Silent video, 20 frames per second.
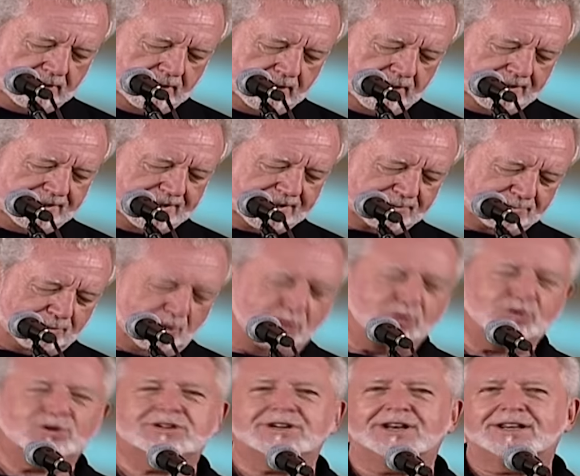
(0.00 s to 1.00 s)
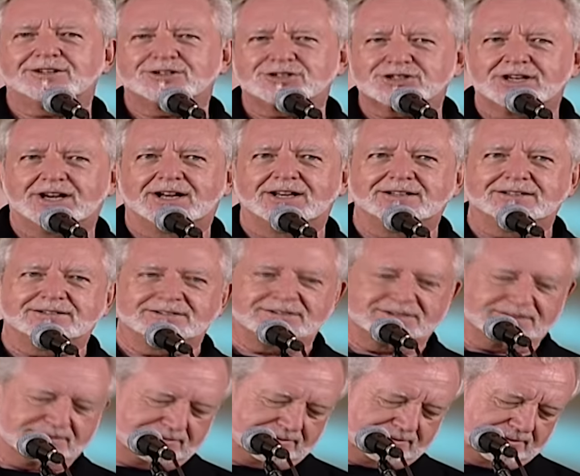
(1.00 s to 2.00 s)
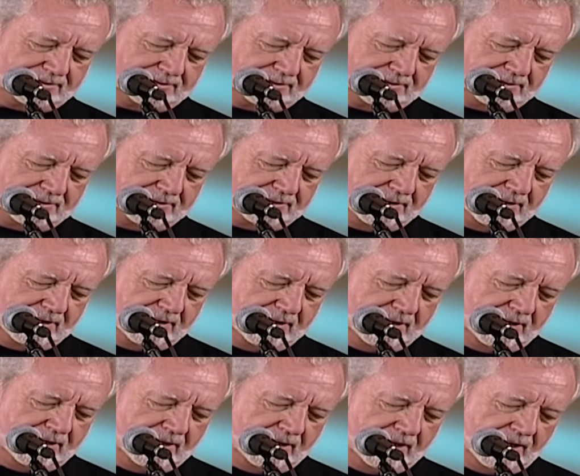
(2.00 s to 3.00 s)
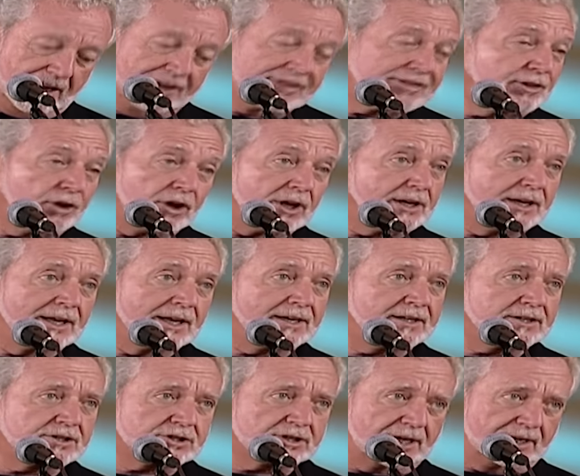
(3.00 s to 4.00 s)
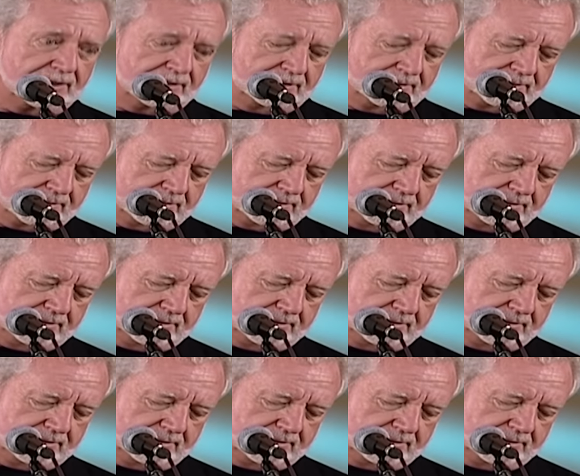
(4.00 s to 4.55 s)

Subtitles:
I spoke like a child. I thought like a child.